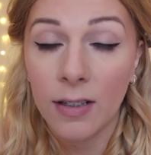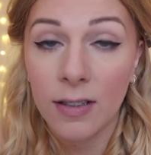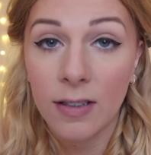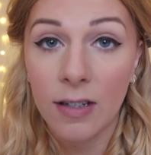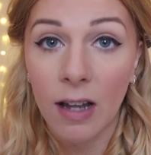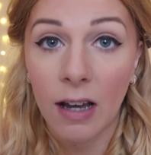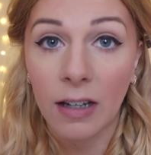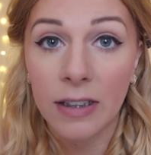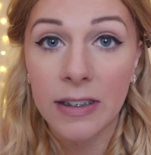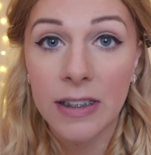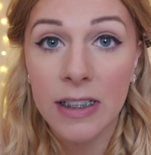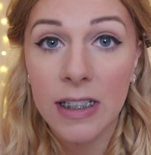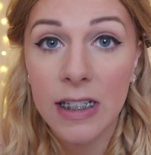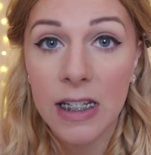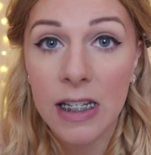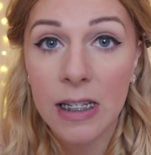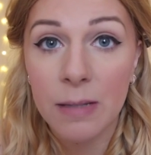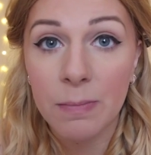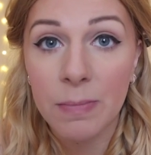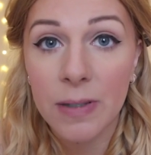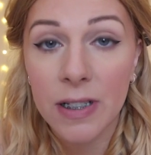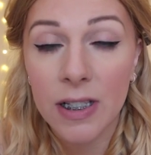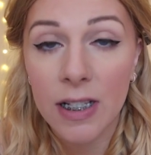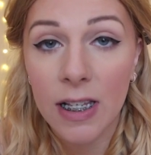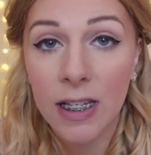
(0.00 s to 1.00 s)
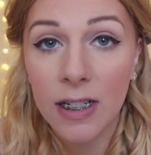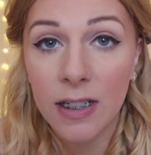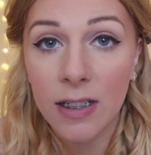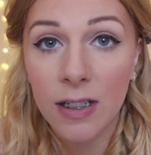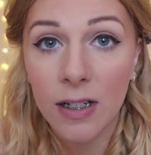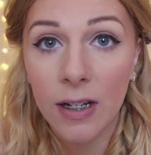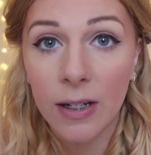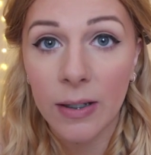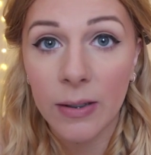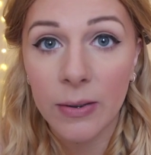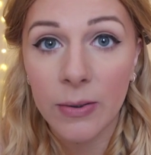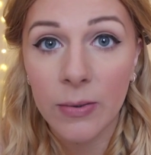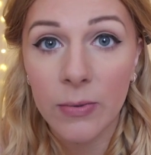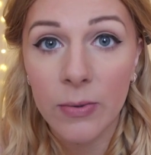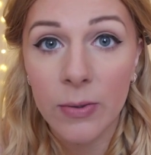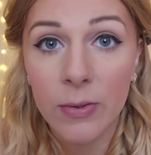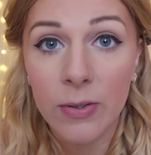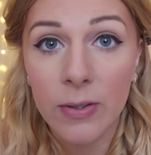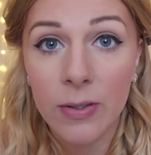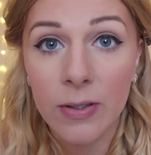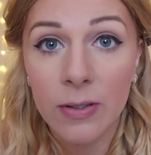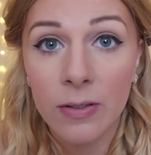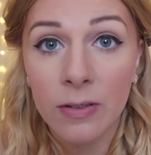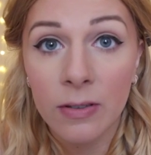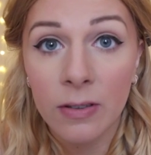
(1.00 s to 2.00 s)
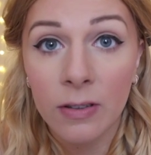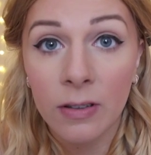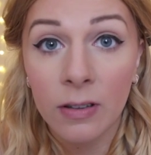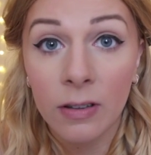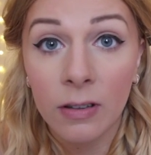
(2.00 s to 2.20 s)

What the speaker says: 90% nose.